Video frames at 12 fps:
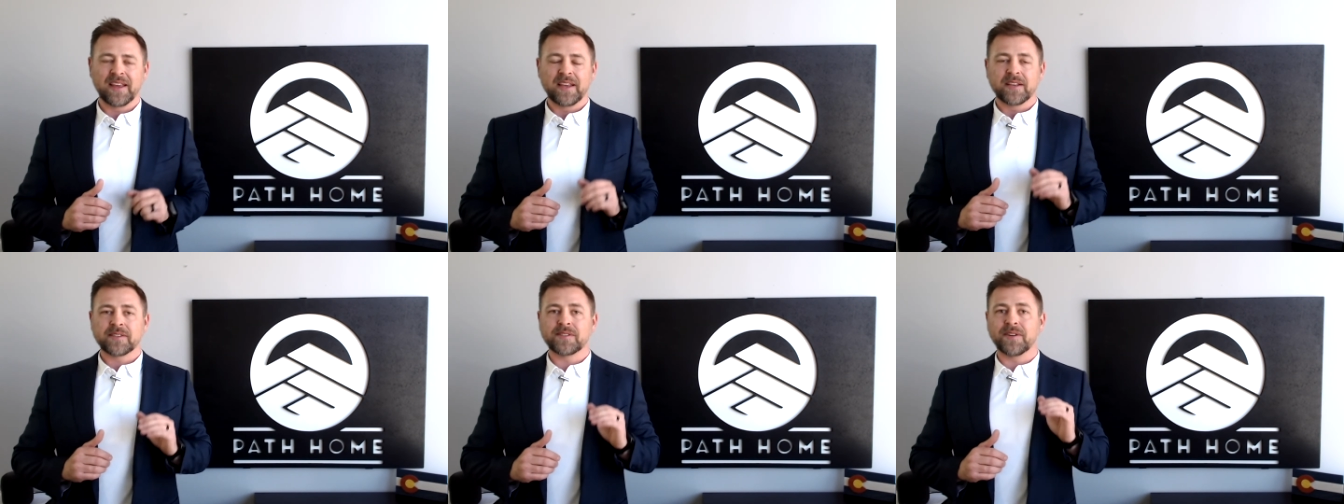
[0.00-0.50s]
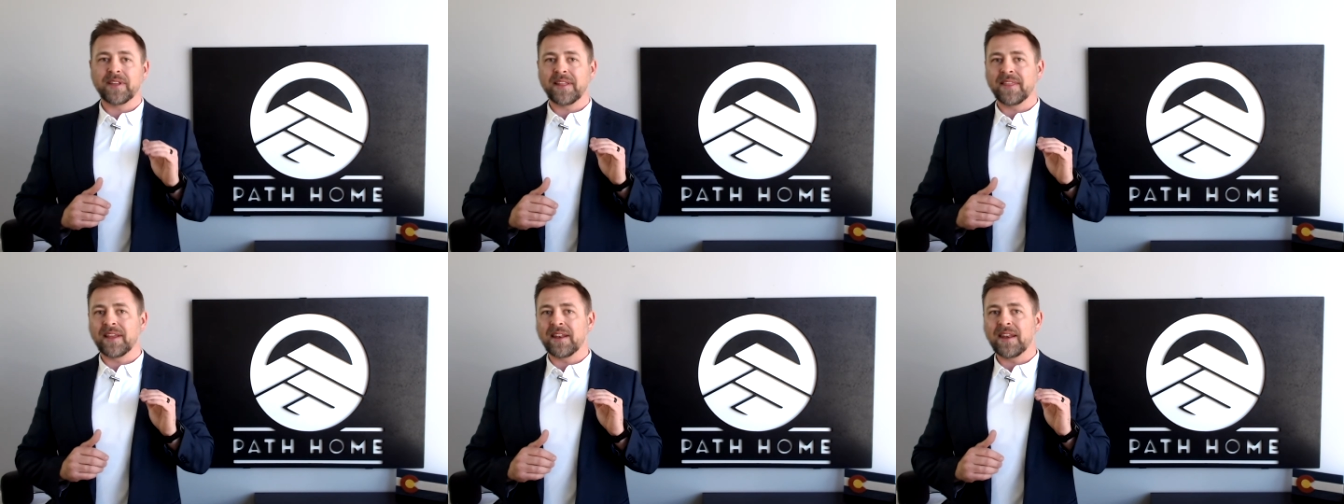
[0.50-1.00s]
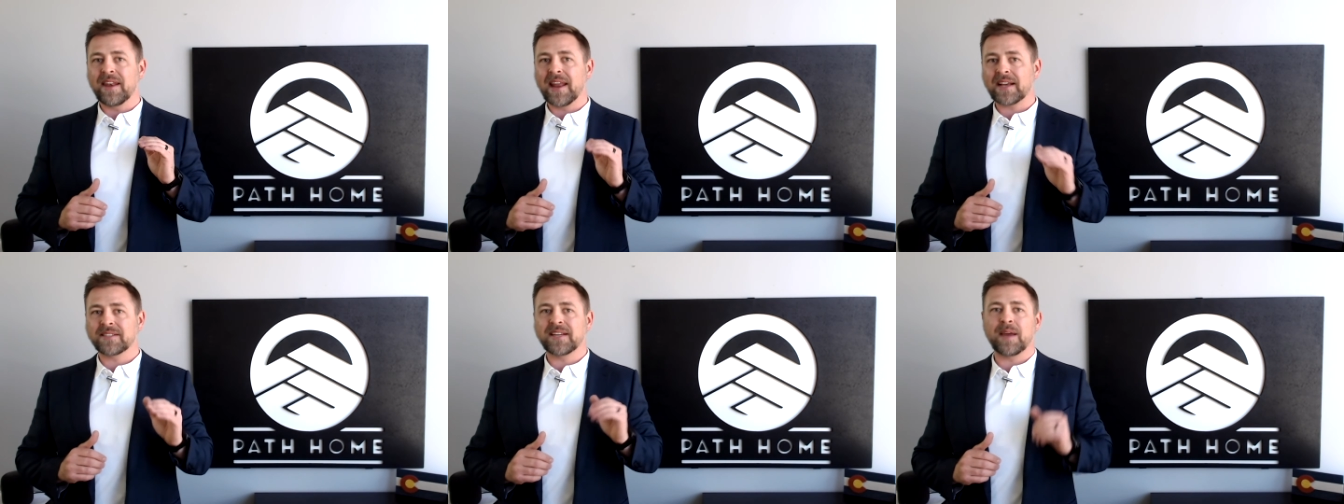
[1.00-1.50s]
So then the
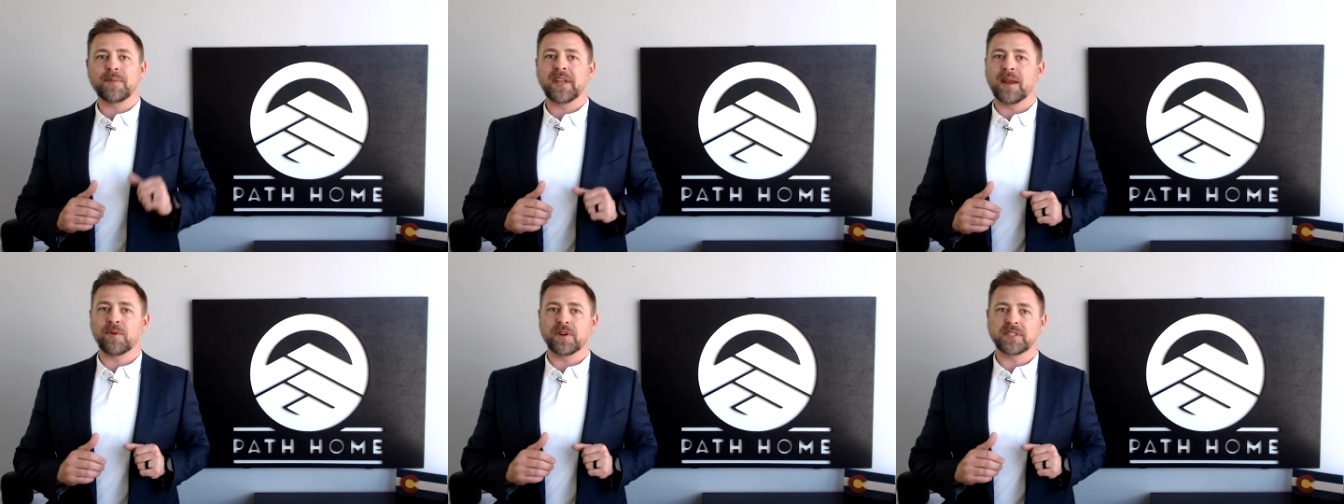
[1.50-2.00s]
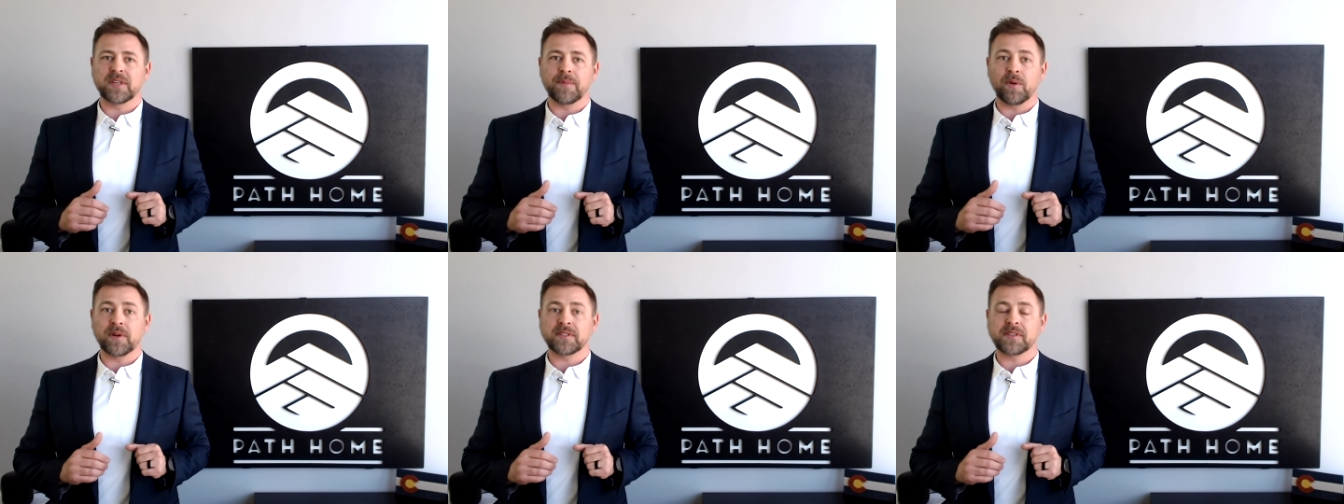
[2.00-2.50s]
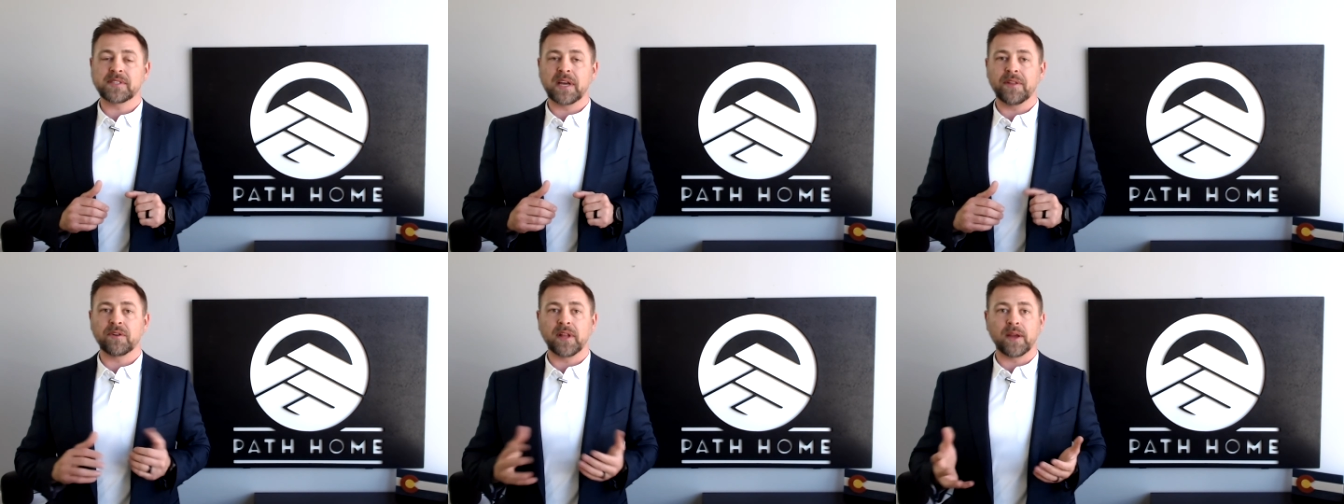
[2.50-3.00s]
next time in the neighborhood somebody wants to
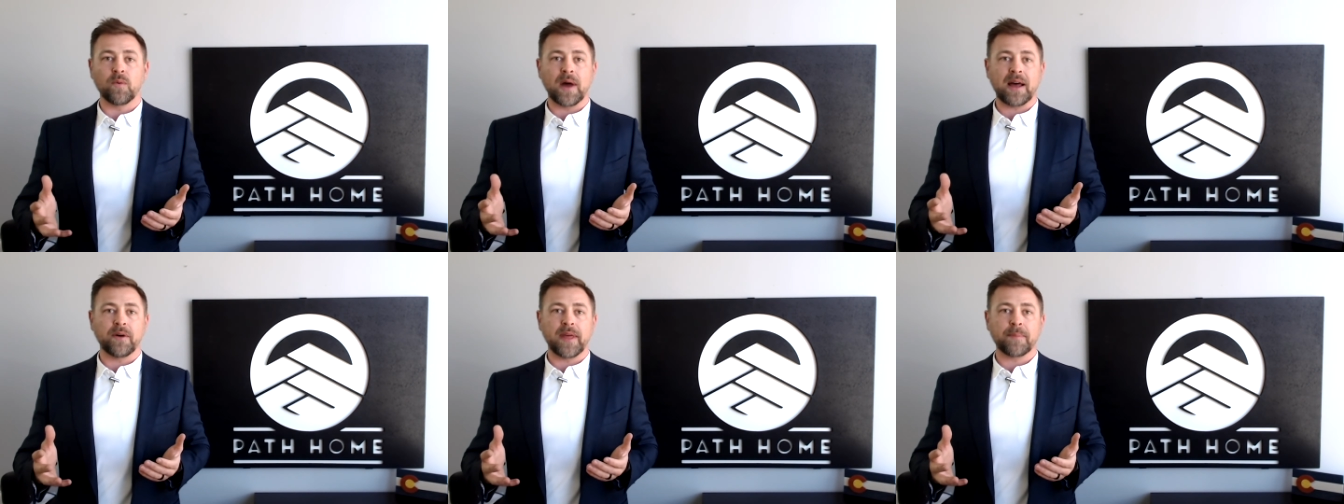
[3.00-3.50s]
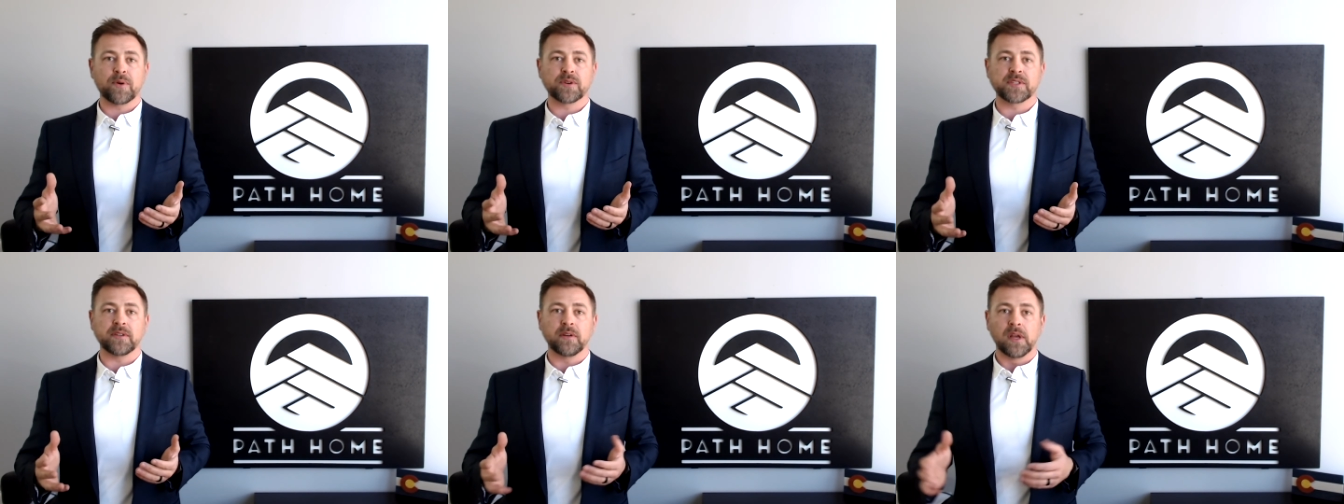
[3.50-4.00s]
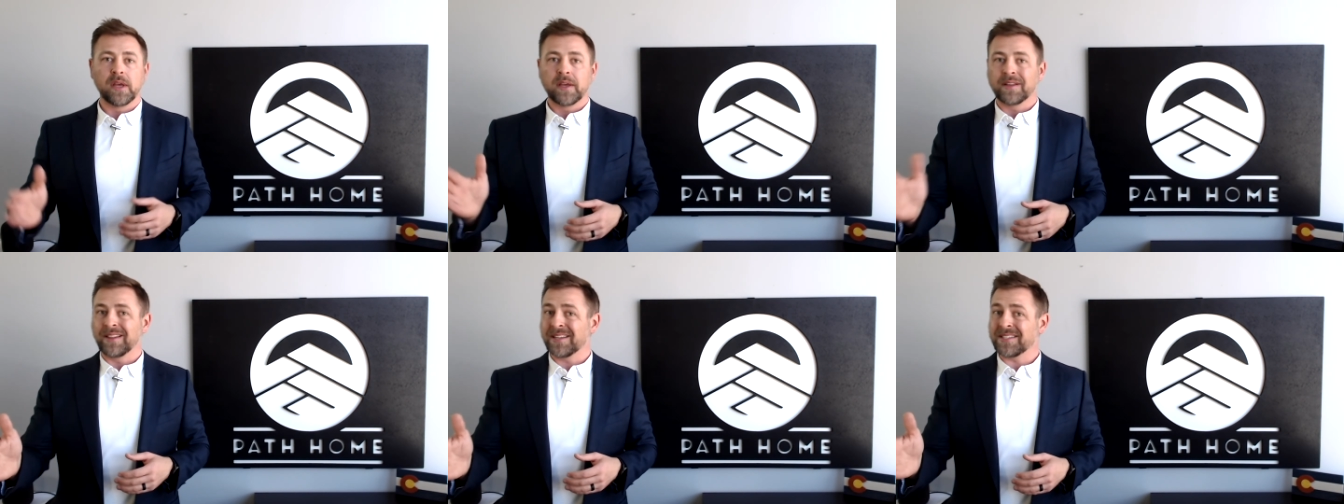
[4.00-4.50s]
sell, they're like, "Wow, that person
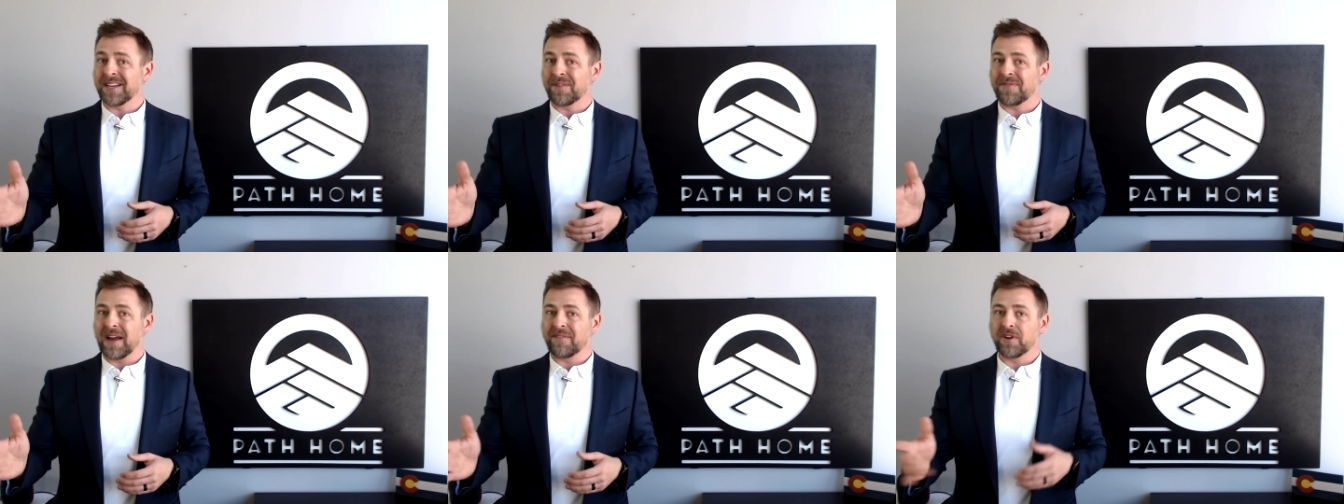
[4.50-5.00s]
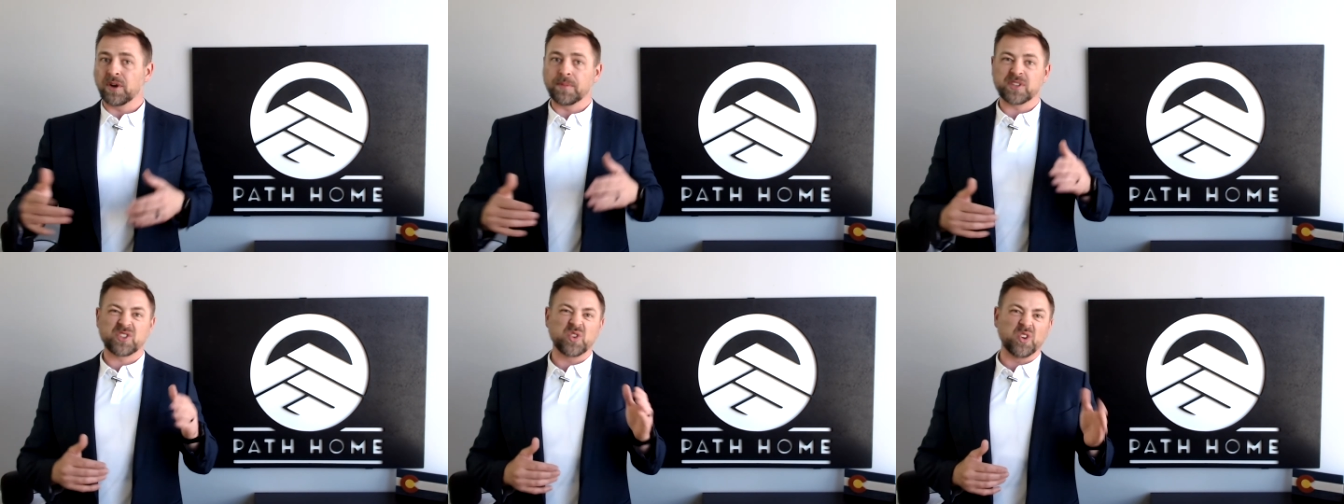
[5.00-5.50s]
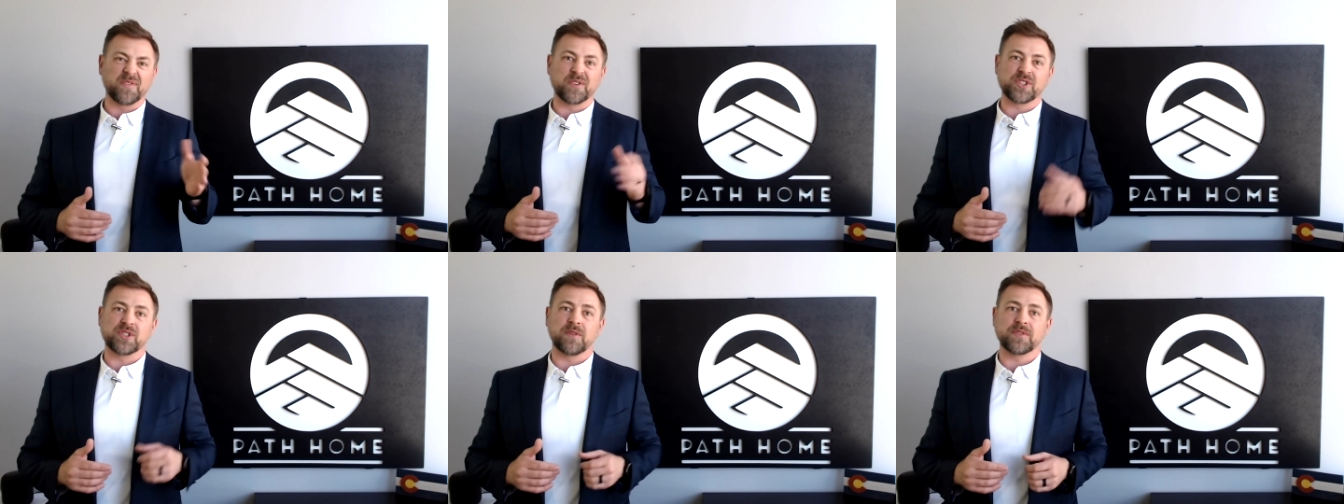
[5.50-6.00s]
listed at 500 but sold for
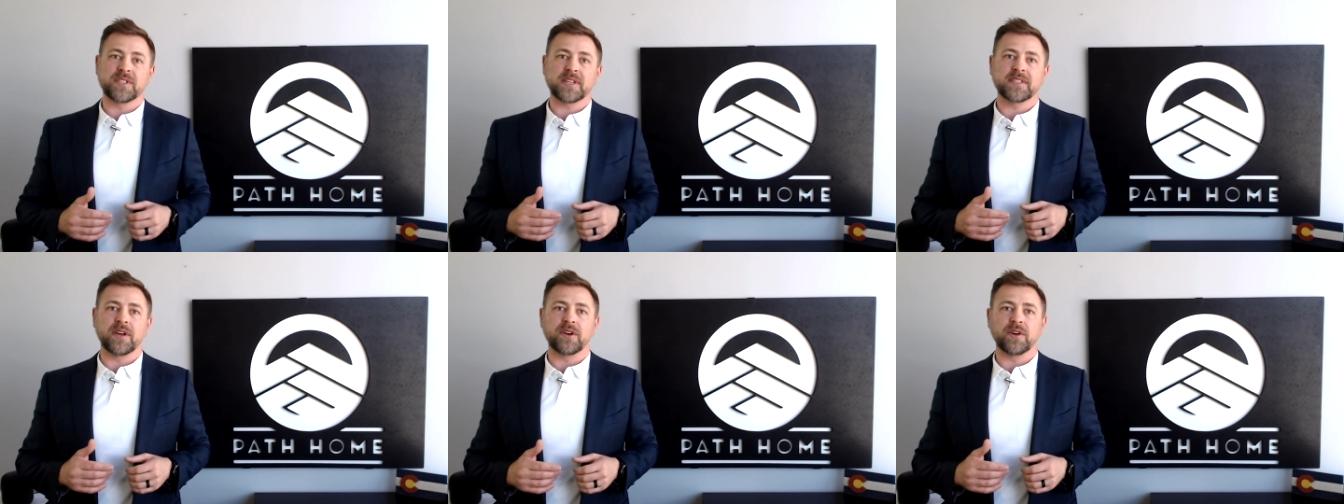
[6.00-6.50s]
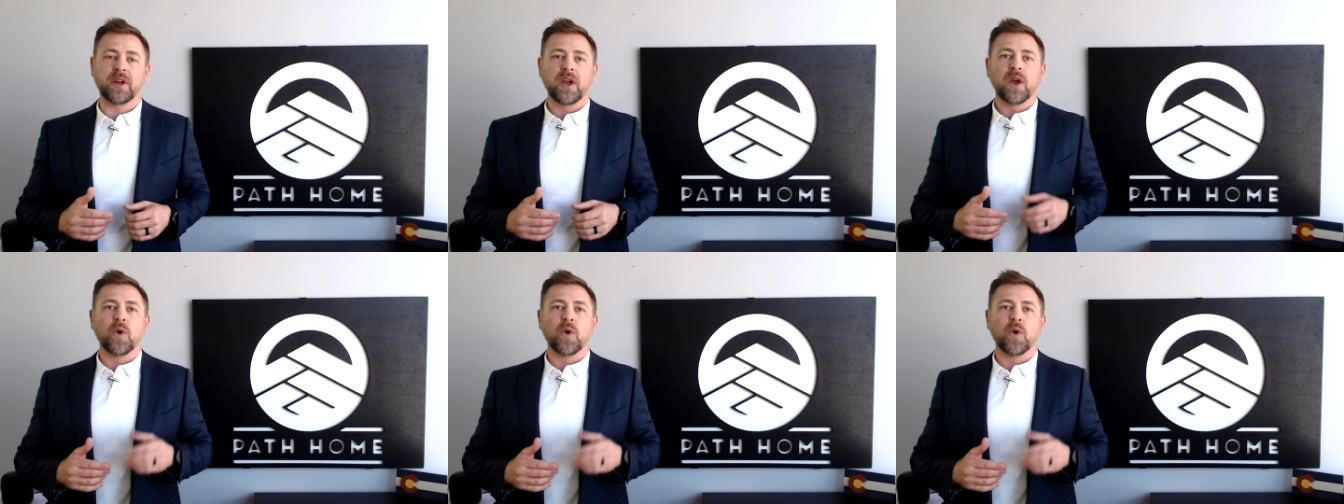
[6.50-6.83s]
just over 600.